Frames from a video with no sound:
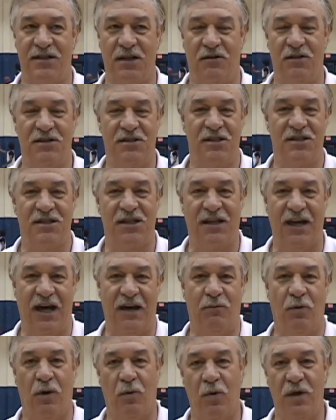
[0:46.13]
So it's just a
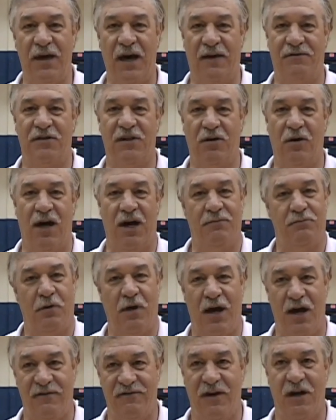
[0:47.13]
game where we have to go out and
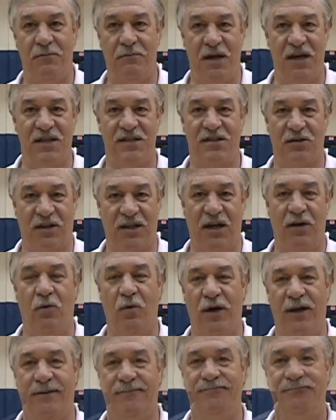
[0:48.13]
play our very best to get a
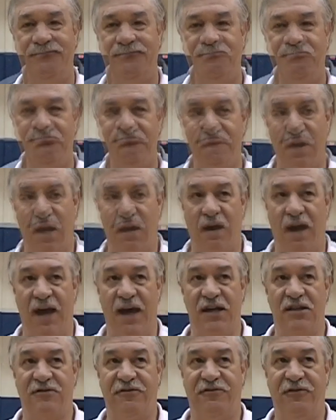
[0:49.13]
win. We've got our
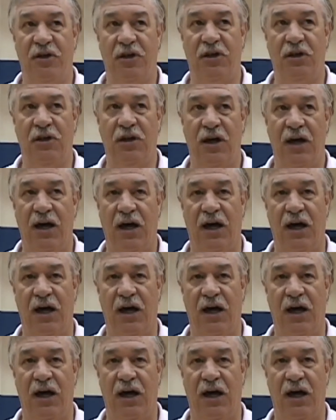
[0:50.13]
hands full.